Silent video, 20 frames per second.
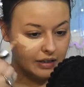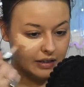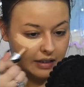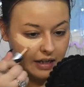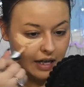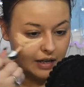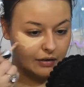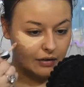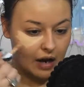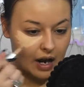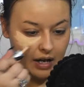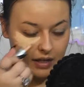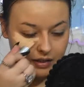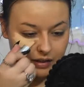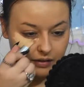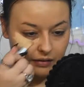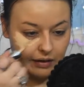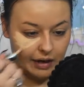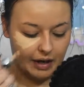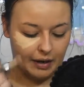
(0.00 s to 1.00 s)
that dress,
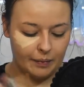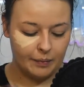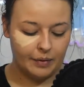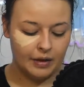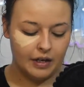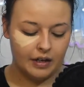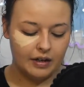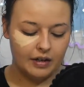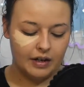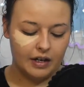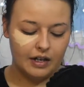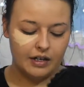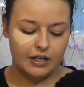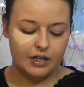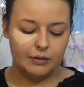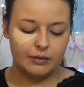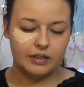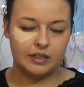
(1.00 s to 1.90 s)
right? And she was